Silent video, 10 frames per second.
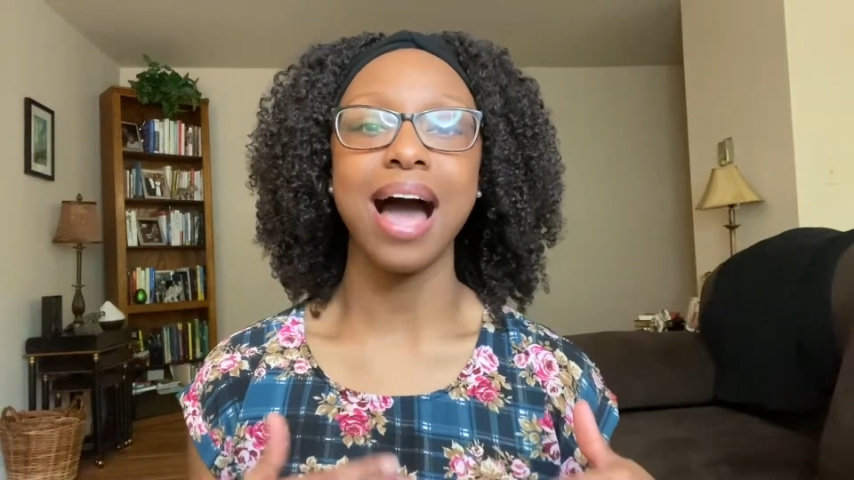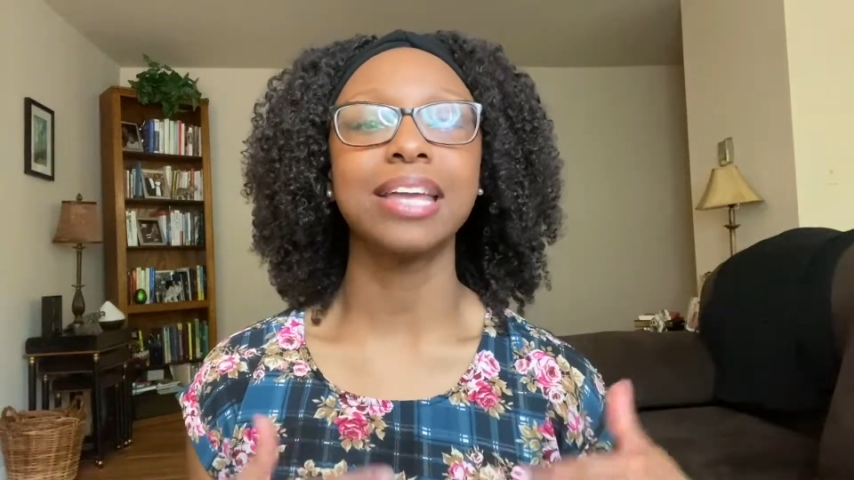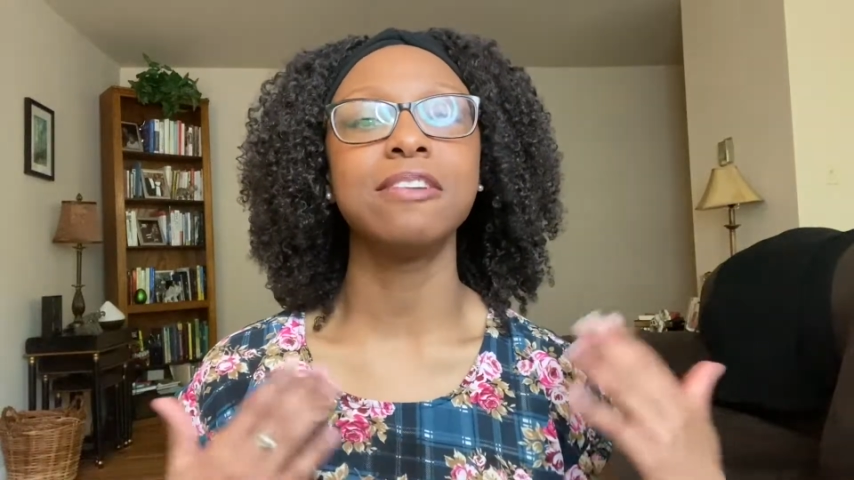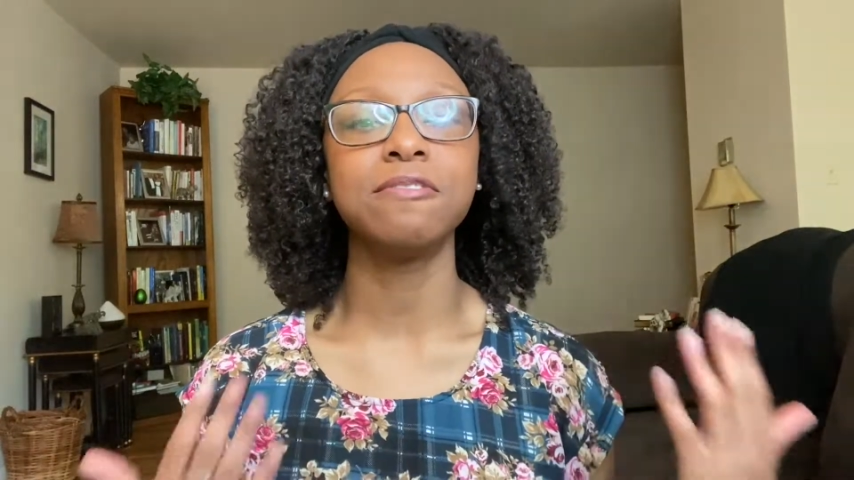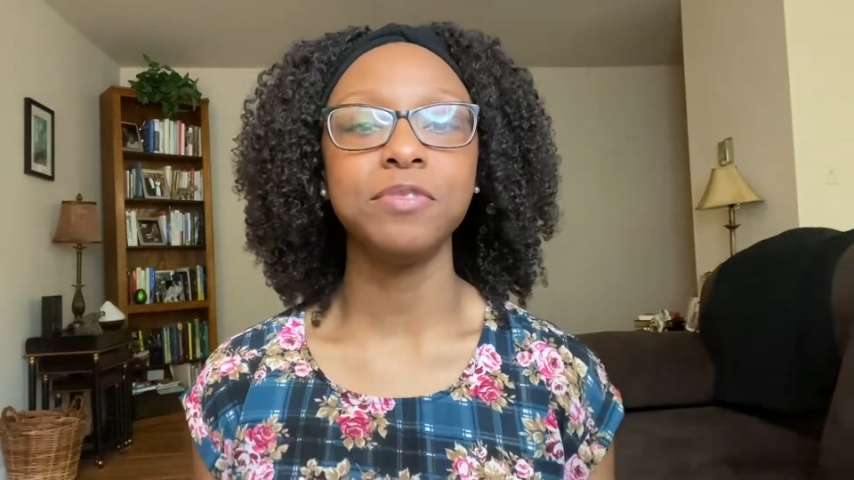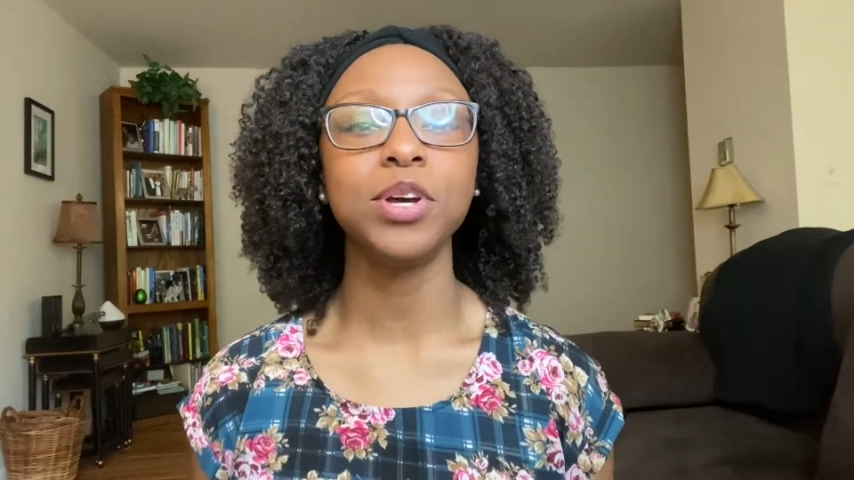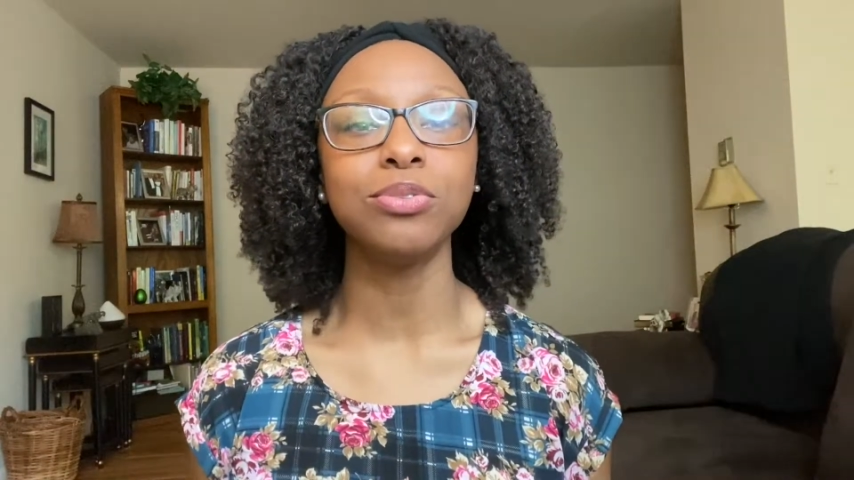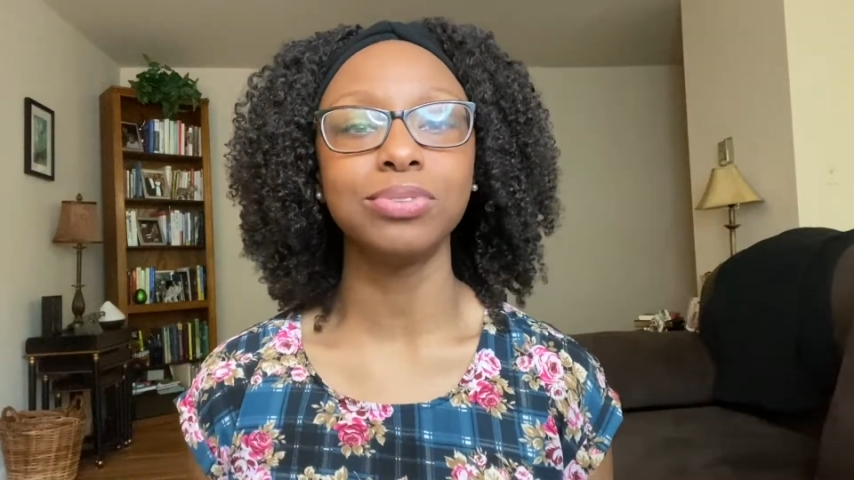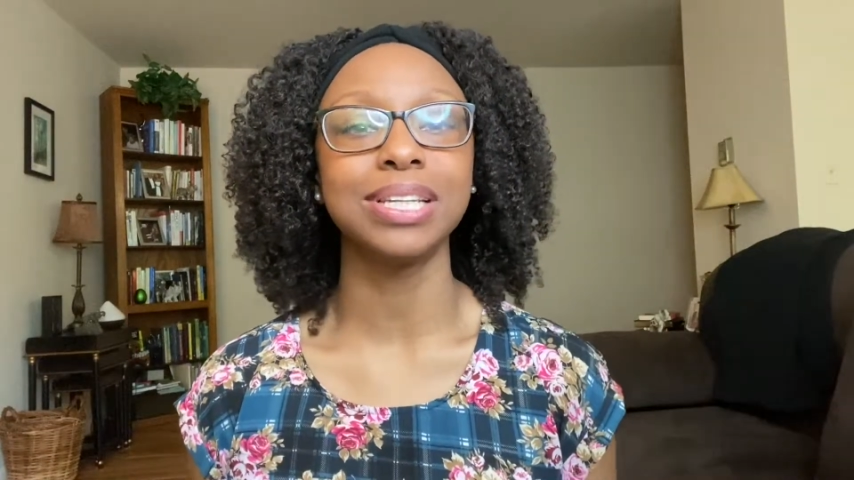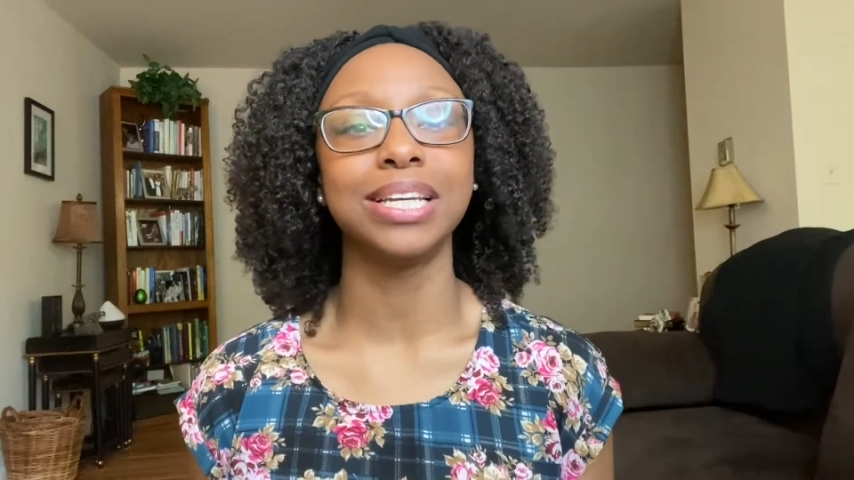I can feel
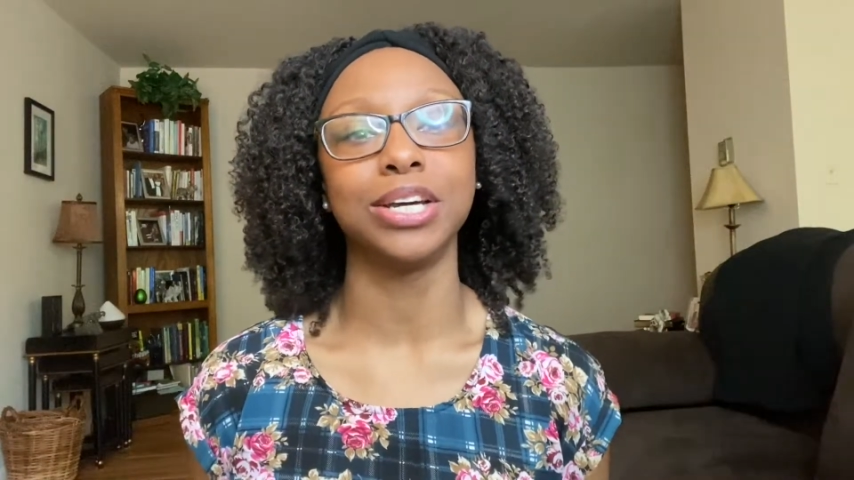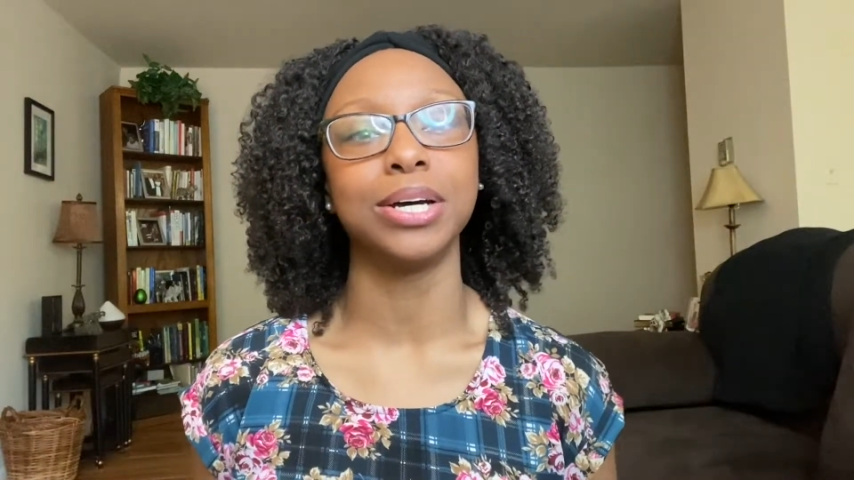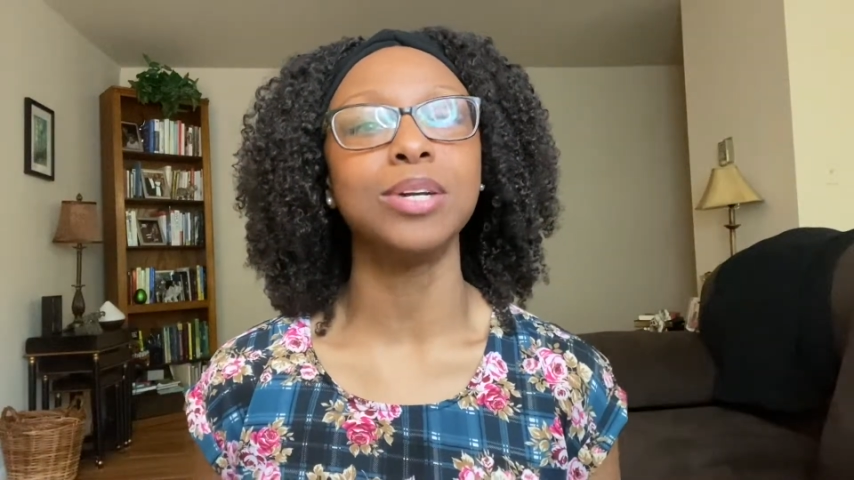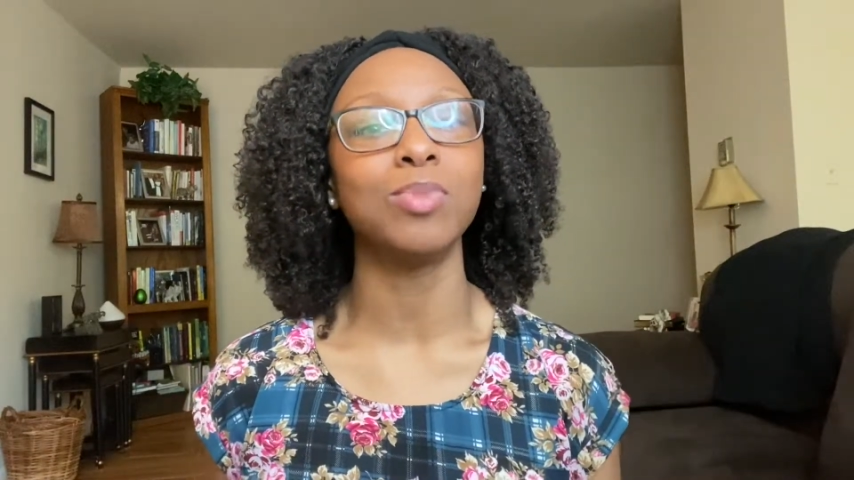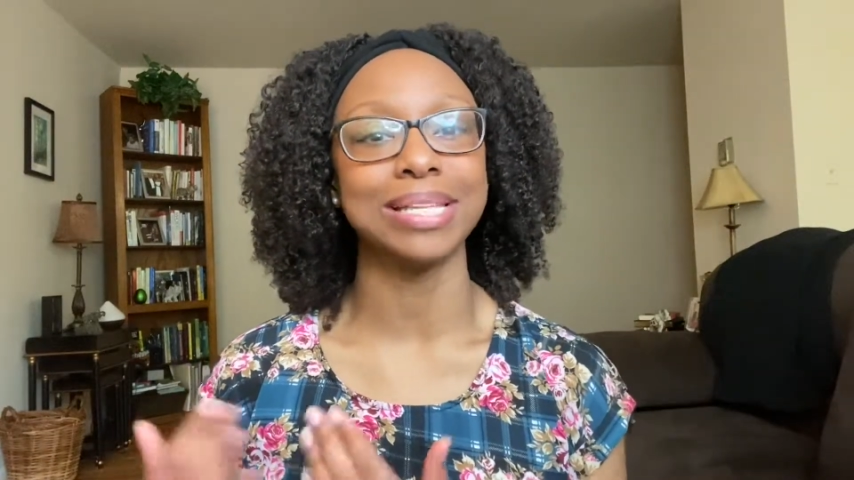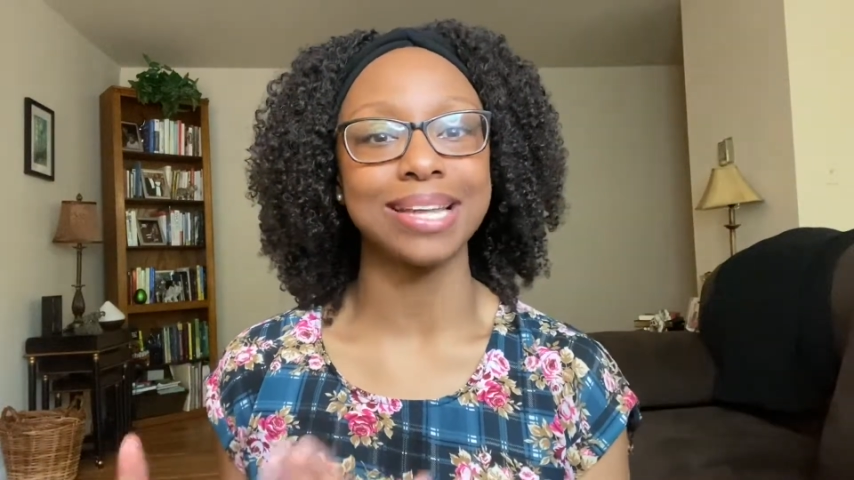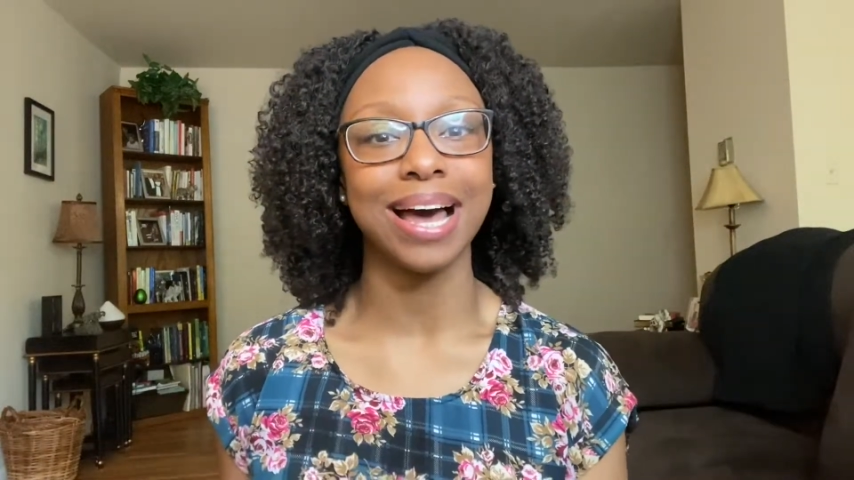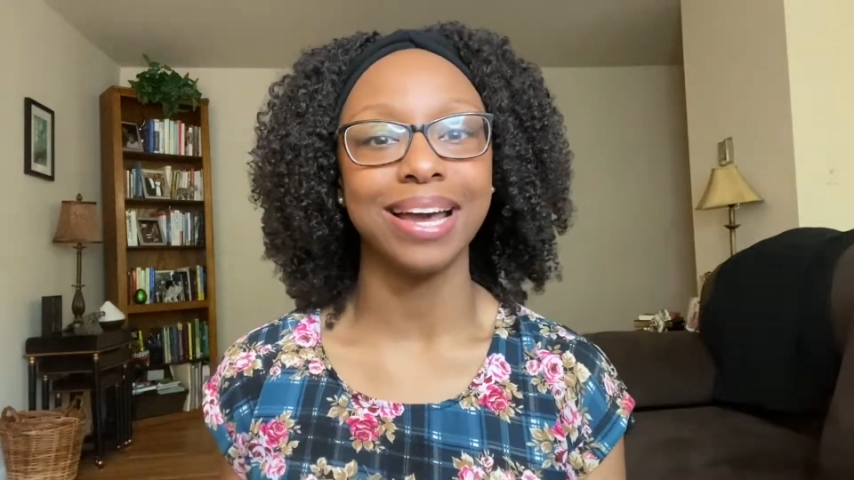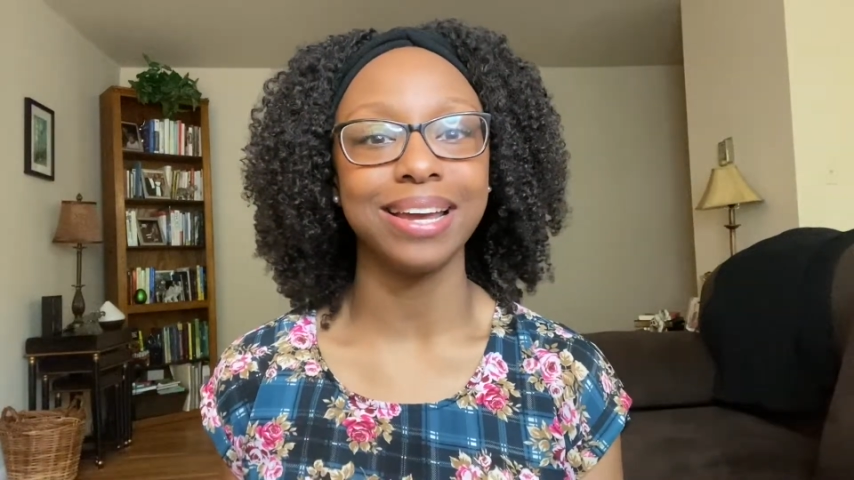really good once I